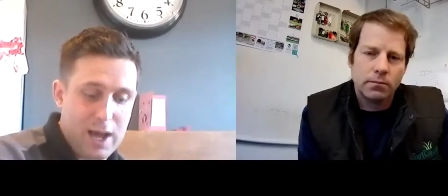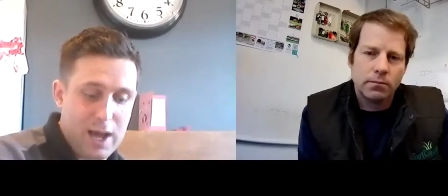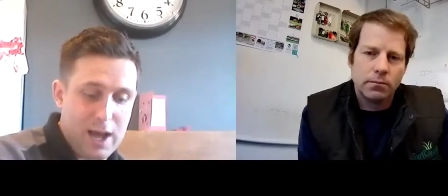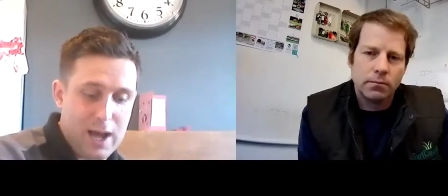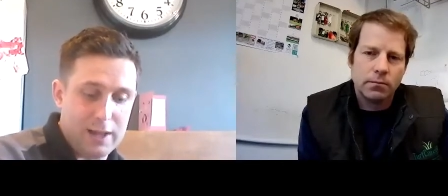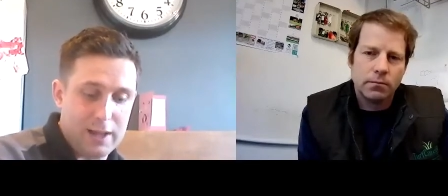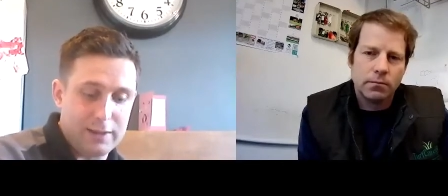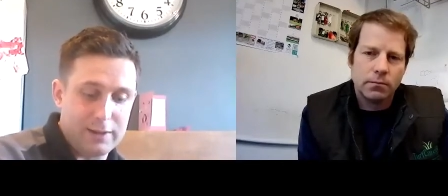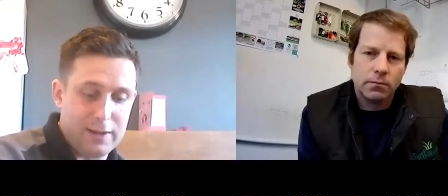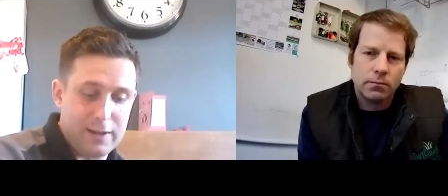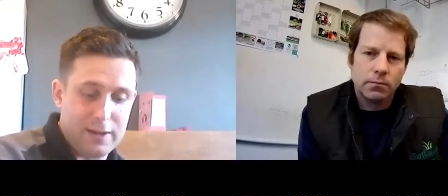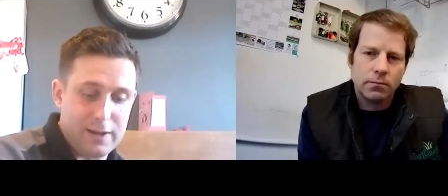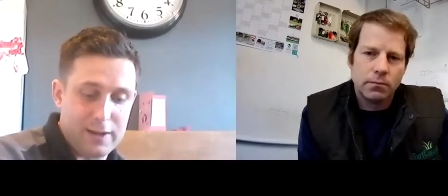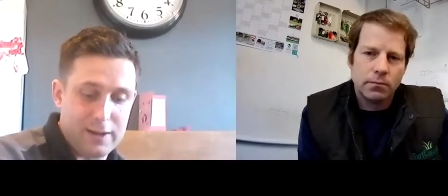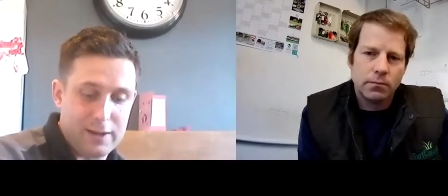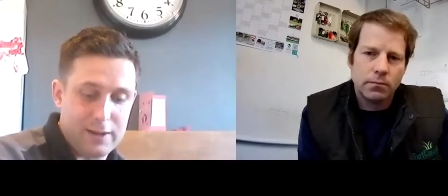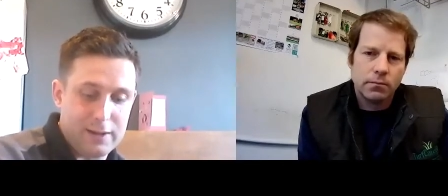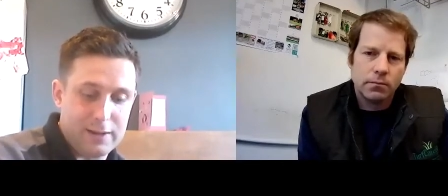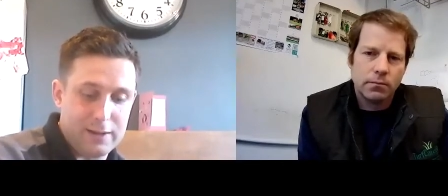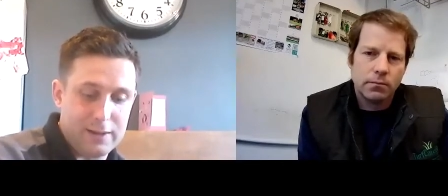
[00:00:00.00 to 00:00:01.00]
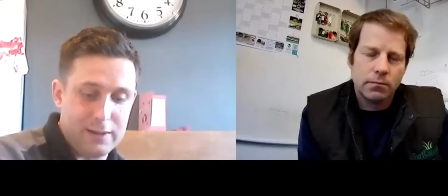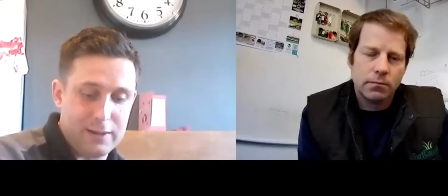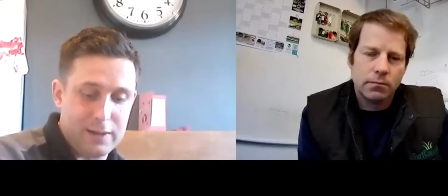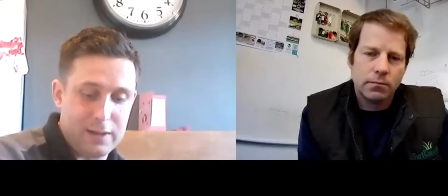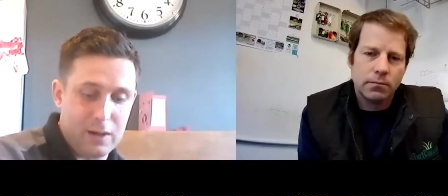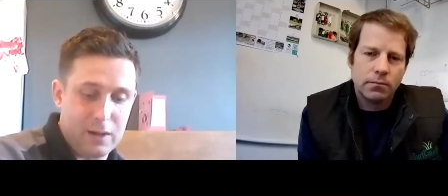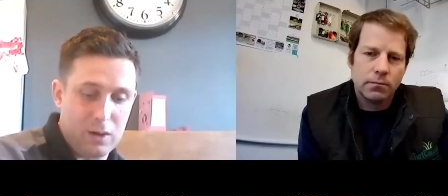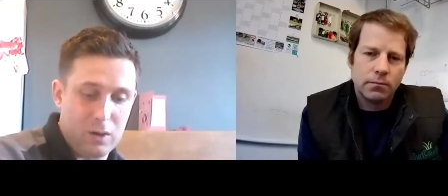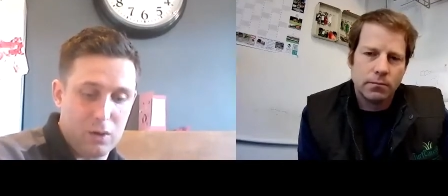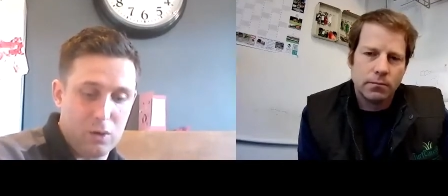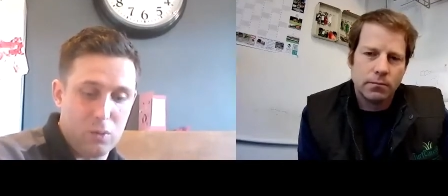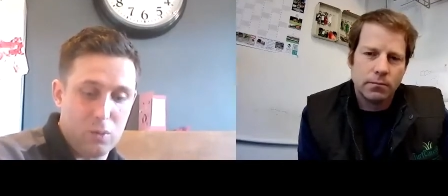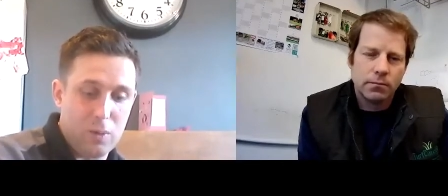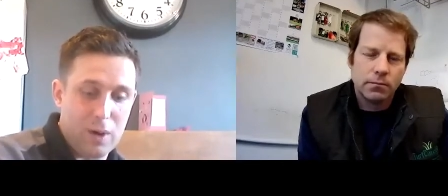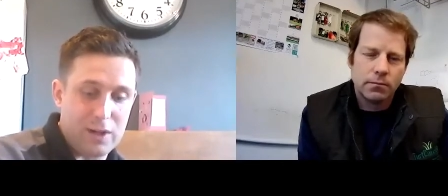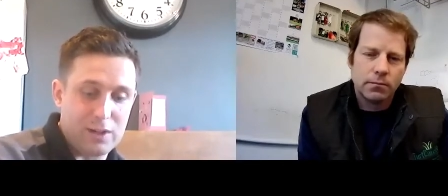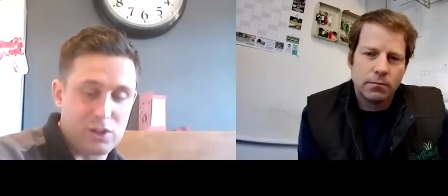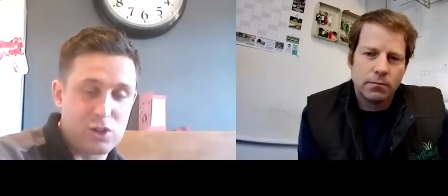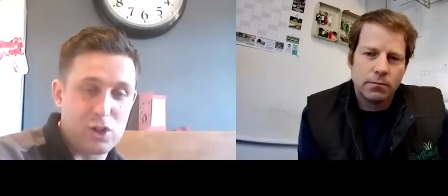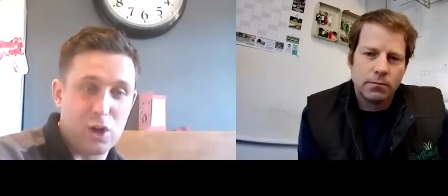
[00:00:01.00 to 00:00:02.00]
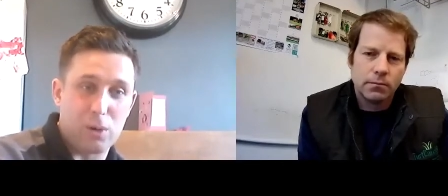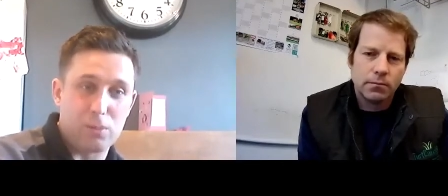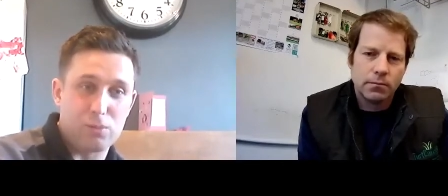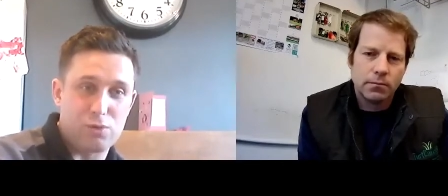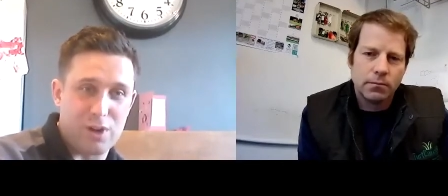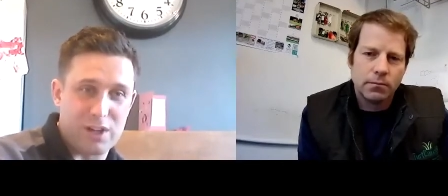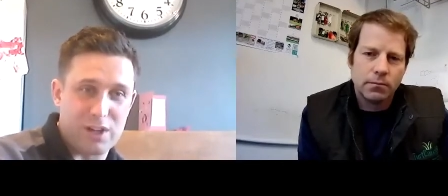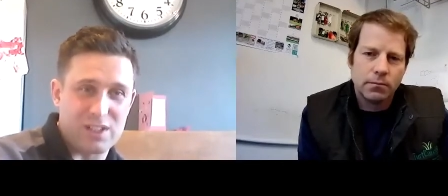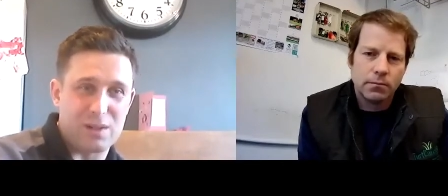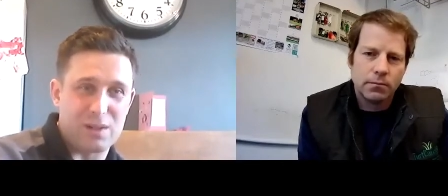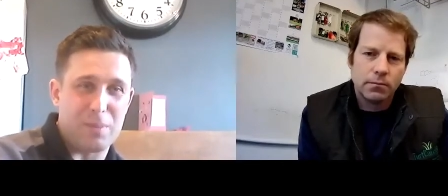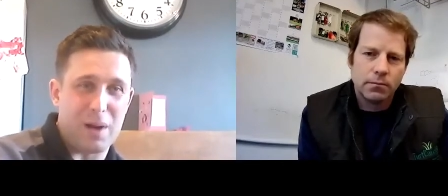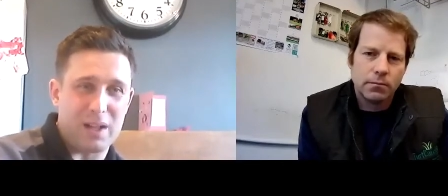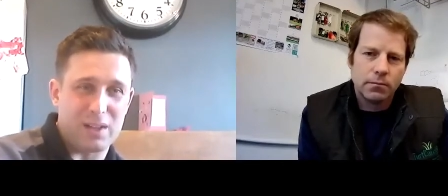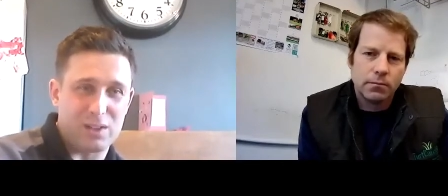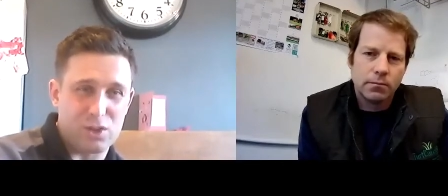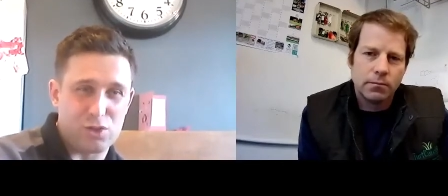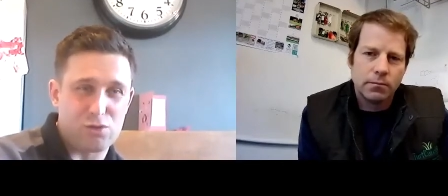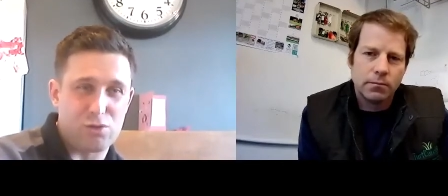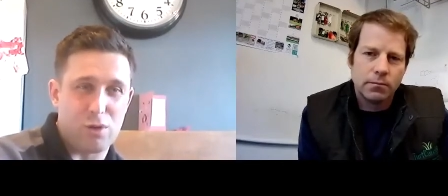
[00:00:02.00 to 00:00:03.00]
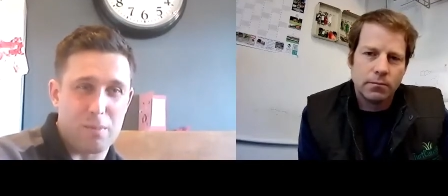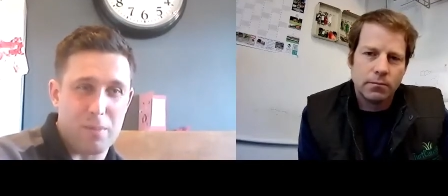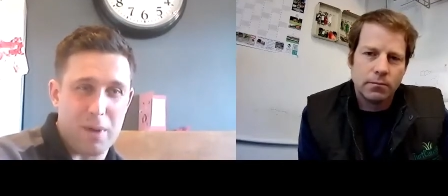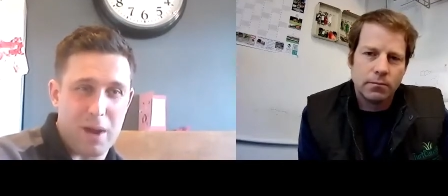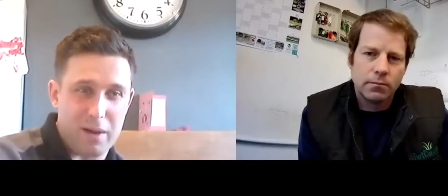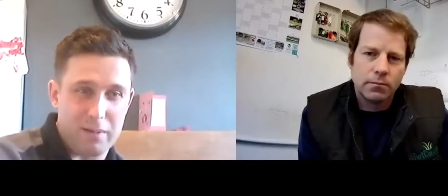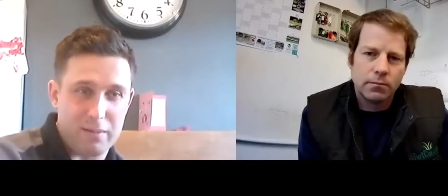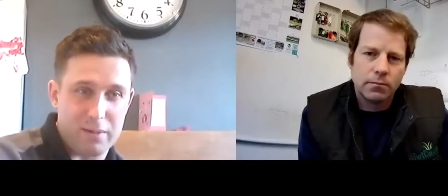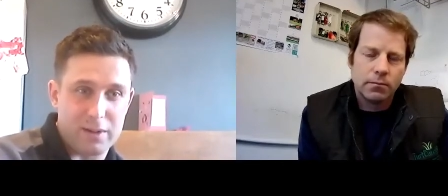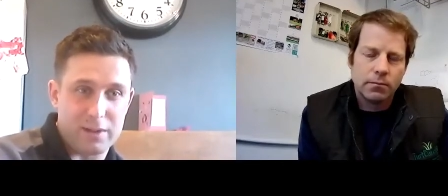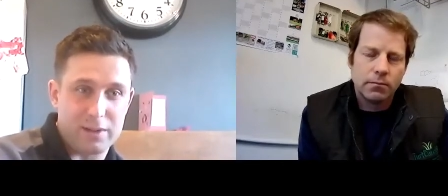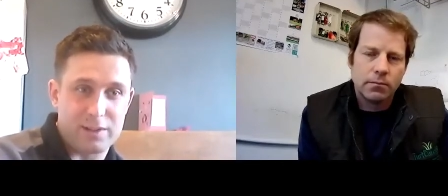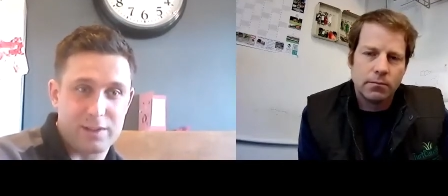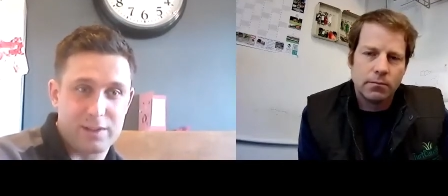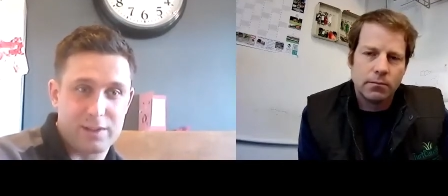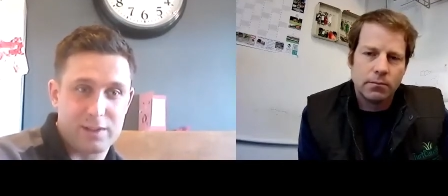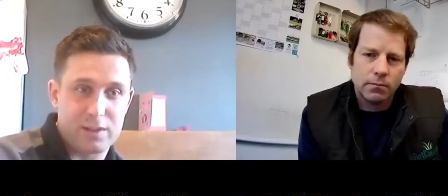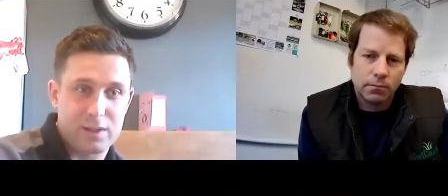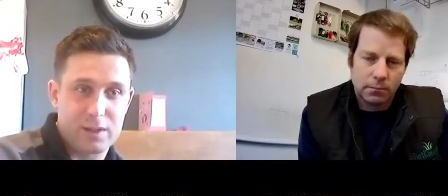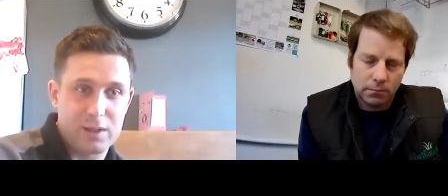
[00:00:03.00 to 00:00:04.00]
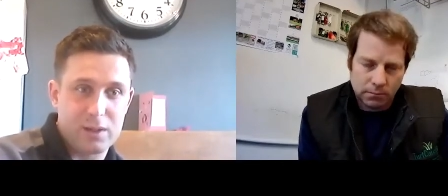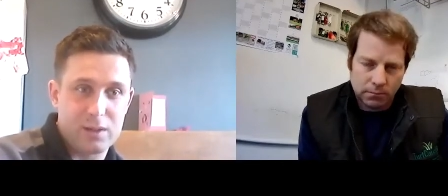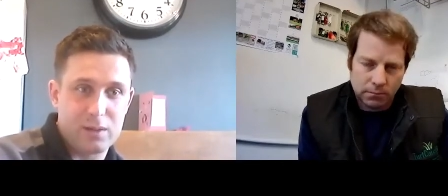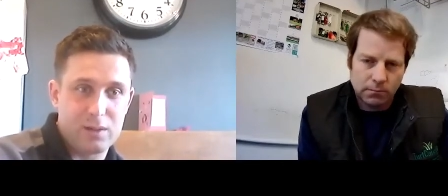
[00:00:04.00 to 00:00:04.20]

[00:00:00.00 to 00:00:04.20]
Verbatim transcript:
Speaker 1: and uh, I'll always top dress the bad, the scrum areas,